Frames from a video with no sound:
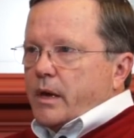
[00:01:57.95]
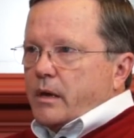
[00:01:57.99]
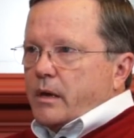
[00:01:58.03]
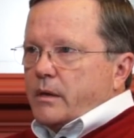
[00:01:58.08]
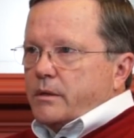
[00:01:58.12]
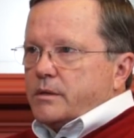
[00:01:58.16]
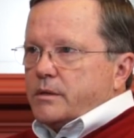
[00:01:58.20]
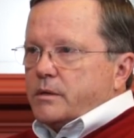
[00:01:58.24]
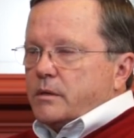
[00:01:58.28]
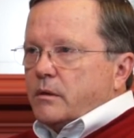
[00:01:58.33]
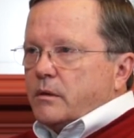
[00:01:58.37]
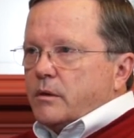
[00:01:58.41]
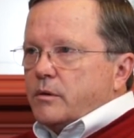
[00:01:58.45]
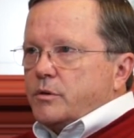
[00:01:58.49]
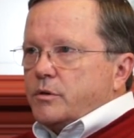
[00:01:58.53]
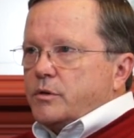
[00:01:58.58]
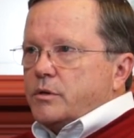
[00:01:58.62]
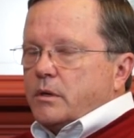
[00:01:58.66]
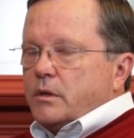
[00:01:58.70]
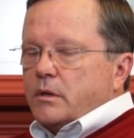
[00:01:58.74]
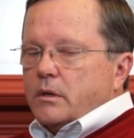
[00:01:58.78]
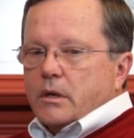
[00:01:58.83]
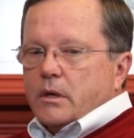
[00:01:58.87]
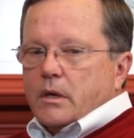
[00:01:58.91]
a
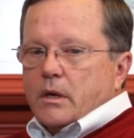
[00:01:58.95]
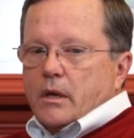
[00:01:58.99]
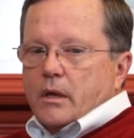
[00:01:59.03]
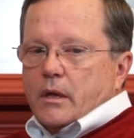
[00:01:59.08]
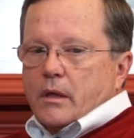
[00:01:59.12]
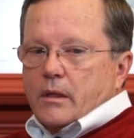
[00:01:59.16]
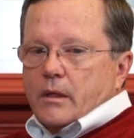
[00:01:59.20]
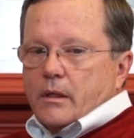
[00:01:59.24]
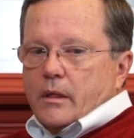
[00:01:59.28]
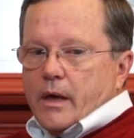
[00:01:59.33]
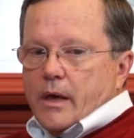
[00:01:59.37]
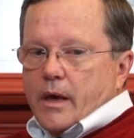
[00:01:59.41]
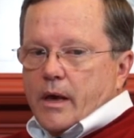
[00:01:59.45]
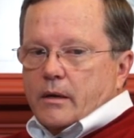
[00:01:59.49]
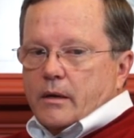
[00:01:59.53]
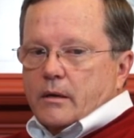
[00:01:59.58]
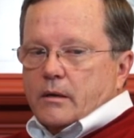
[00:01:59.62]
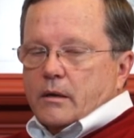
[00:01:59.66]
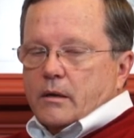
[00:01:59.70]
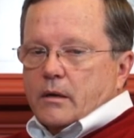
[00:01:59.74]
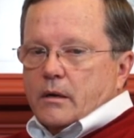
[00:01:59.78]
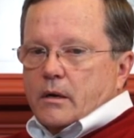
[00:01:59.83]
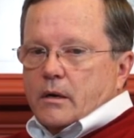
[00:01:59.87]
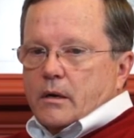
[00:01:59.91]
solution
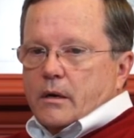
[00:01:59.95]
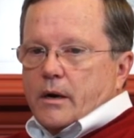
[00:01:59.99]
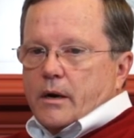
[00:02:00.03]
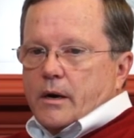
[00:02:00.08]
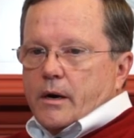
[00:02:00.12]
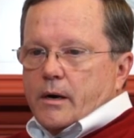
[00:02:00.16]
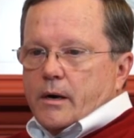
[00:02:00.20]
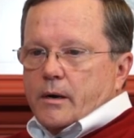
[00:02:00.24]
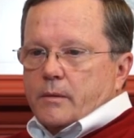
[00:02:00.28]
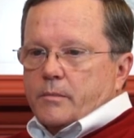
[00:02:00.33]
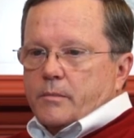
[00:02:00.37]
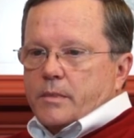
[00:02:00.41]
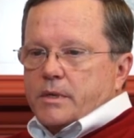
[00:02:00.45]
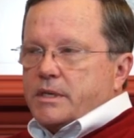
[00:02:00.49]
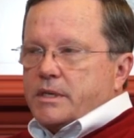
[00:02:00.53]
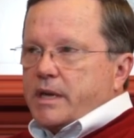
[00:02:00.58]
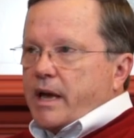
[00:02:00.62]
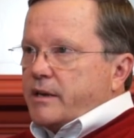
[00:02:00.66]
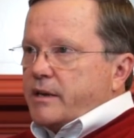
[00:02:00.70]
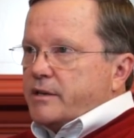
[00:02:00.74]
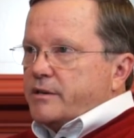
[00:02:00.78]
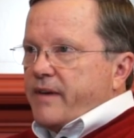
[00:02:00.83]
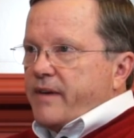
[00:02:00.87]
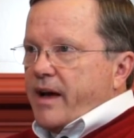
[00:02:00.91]
that um,
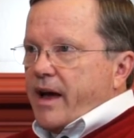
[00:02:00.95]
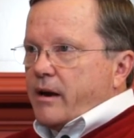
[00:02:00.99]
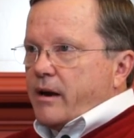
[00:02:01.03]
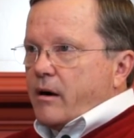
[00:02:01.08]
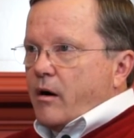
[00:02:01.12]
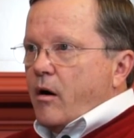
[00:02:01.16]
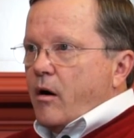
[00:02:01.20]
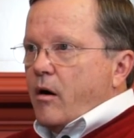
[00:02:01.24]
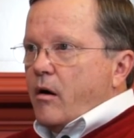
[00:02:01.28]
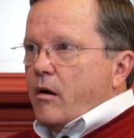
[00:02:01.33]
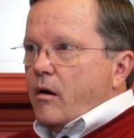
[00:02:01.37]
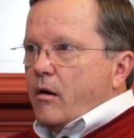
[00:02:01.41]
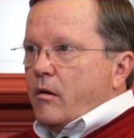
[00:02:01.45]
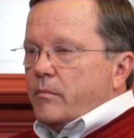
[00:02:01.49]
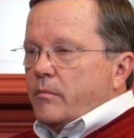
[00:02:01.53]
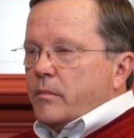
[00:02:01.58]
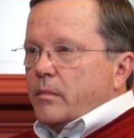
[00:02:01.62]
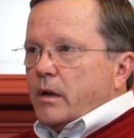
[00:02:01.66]
satisfied all.